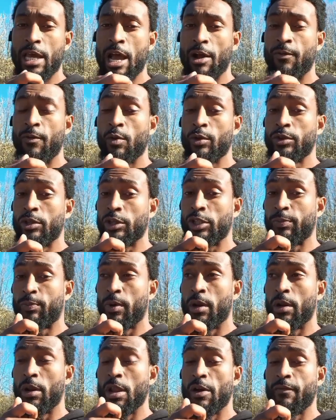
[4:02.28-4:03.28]
for, is to
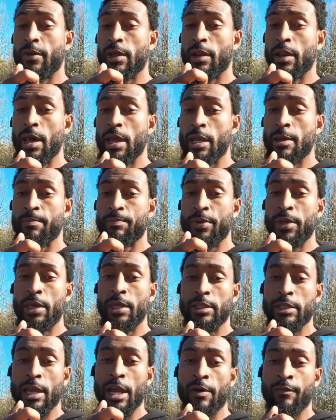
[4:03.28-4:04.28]
spread love and light and
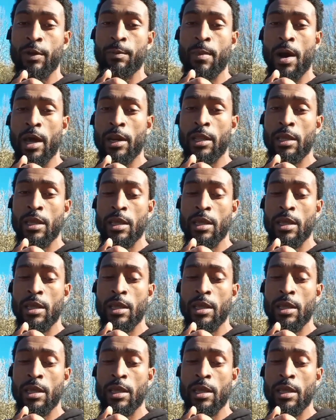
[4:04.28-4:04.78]
peace to everybody.